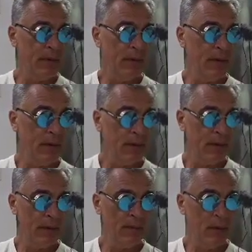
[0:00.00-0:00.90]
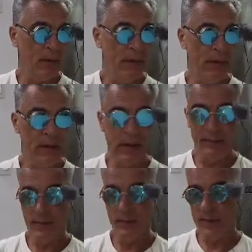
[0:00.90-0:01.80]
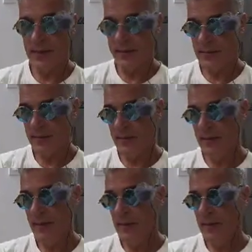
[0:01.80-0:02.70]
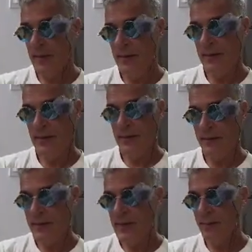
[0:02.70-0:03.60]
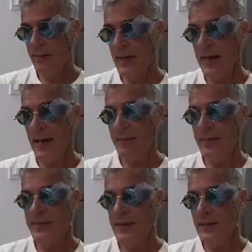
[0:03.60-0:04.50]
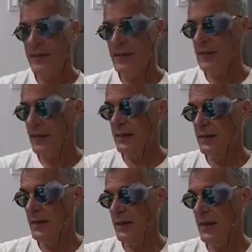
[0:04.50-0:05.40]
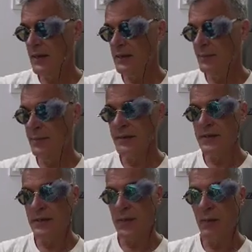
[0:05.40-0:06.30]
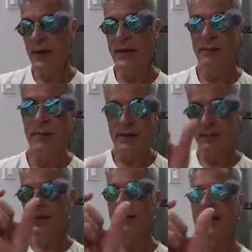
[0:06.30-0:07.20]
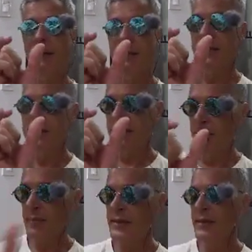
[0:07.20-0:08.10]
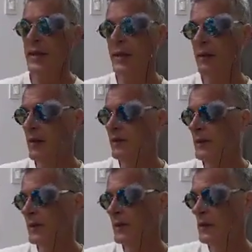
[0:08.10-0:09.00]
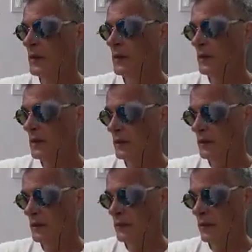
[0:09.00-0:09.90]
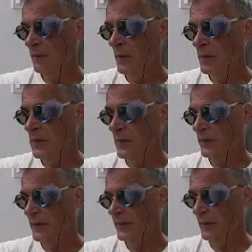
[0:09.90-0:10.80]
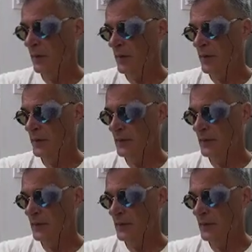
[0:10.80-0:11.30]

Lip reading: Little Moo, he climbed in with us. And every time that happens, he's like a dang octopus, and I wind up with about that much of the bed to hang off of, mostly on the floor.